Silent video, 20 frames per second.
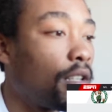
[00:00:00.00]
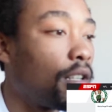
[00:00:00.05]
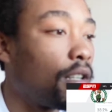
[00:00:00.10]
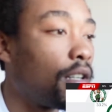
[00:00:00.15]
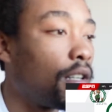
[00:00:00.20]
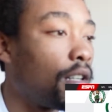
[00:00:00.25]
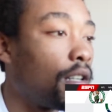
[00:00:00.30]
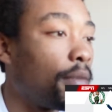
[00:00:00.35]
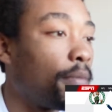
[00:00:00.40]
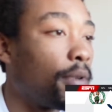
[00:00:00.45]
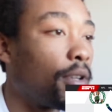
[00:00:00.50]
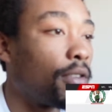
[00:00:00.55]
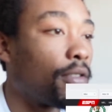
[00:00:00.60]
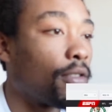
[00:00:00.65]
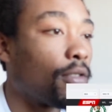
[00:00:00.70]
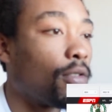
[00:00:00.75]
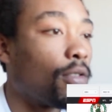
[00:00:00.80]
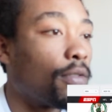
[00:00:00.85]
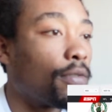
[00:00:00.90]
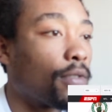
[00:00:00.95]
But
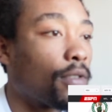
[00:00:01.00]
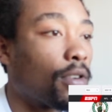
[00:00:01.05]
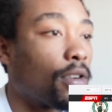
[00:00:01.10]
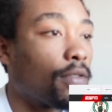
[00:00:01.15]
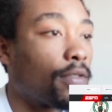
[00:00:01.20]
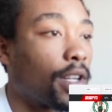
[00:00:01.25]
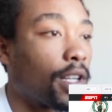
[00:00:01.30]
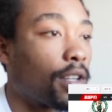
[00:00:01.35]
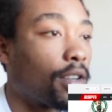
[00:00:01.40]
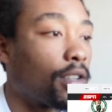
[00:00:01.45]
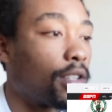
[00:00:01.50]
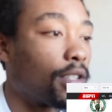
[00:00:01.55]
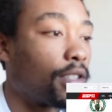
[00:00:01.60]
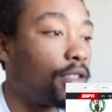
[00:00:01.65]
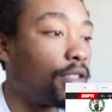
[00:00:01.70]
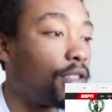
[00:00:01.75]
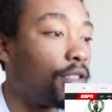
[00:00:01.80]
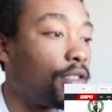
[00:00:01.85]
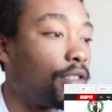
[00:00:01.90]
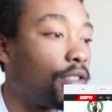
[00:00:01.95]
their overall record, you
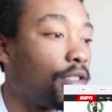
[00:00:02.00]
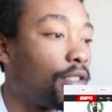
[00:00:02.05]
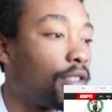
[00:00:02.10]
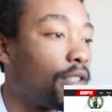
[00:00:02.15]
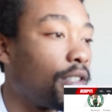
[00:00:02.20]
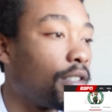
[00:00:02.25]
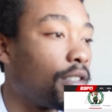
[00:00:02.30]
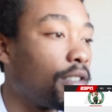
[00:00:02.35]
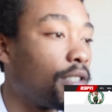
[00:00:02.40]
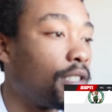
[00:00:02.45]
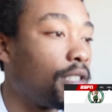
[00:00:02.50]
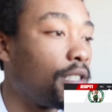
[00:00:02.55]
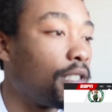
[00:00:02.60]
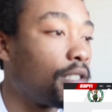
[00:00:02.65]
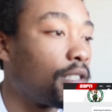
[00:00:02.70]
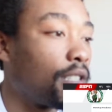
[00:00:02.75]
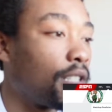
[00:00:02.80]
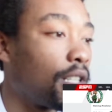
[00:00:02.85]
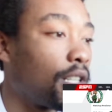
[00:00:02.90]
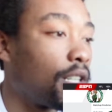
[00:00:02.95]
clearly see
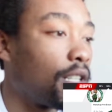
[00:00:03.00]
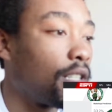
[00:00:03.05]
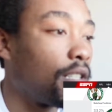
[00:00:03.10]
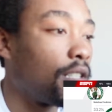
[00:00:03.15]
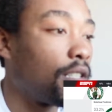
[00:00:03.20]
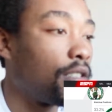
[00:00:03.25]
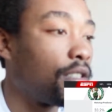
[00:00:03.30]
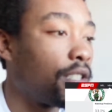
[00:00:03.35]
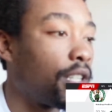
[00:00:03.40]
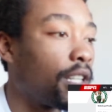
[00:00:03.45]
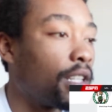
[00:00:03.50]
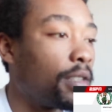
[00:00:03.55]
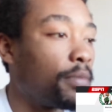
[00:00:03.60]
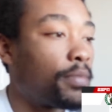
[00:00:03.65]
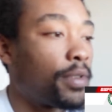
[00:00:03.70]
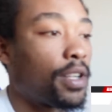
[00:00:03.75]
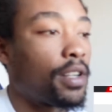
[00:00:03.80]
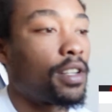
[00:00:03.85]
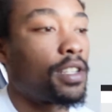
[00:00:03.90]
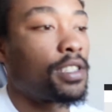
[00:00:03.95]
it's not. Jaylen
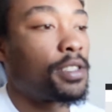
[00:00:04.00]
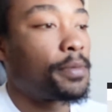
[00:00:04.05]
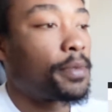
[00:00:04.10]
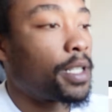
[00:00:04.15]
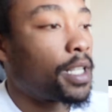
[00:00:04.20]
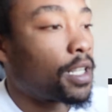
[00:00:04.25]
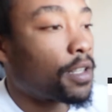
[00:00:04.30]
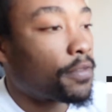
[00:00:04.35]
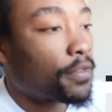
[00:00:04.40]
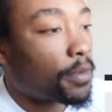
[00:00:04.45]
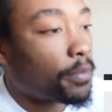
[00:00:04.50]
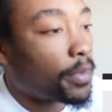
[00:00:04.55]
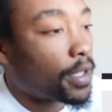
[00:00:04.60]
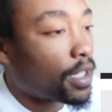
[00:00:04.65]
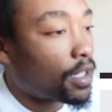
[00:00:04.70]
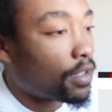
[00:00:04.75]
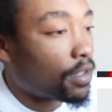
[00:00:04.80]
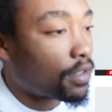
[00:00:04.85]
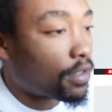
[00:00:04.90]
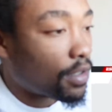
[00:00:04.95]
Brown has been out for a
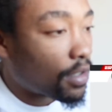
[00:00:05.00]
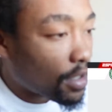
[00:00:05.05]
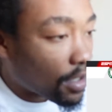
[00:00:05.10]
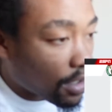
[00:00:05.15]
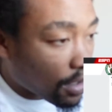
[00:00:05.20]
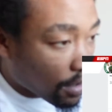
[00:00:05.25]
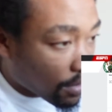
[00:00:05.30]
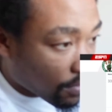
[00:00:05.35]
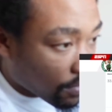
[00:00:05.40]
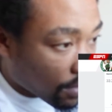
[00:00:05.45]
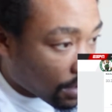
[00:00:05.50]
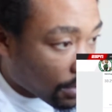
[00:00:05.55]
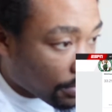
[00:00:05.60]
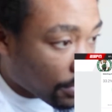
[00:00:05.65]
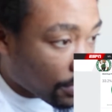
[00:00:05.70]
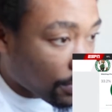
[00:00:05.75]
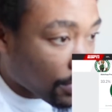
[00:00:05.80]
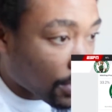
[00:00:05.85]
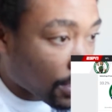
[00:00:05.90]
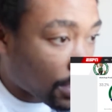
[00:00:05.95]
minute
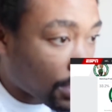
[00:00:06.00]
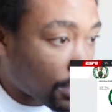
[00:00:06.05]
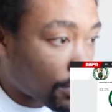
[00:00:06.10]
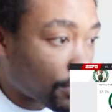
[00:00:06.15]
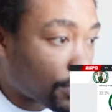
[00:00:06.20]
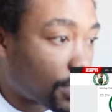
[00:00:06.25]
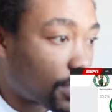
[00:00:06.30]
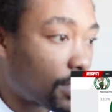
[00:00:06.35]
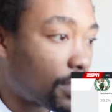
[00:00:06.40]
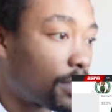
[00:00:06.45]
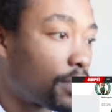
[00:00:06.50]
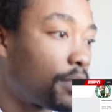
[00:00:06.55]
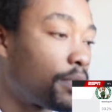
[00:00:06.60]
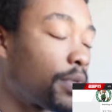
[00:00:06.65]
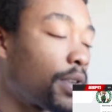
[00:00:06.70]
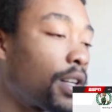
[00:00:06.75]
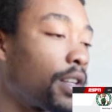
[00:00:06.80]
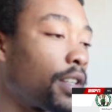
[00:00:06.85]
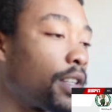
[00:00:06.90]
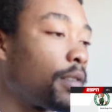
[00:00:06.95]
Robert Williams
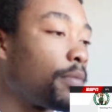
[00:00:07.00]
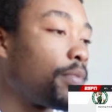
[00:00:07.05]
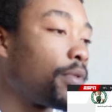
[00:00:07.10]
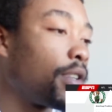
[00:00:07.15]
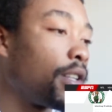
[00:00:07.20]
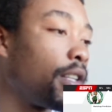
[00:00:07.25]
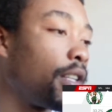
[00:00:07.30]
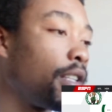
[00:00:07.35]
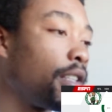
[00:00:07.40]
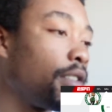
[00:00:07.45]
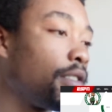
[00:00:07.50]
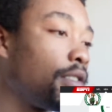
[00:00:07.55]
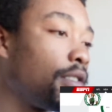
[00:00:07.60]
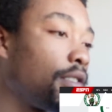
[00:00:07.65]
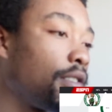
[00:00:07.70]
probably gonna play.